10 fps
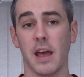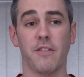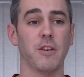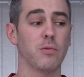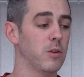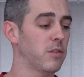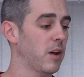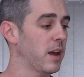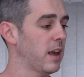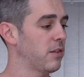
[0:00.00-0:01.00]
If this was,
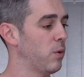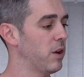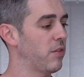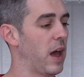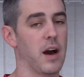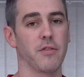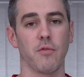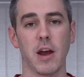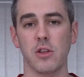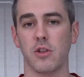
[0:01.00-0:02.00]
I guess, one of their other
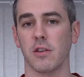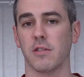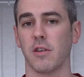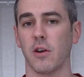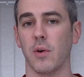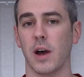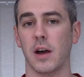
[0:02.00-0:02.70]
ranges, so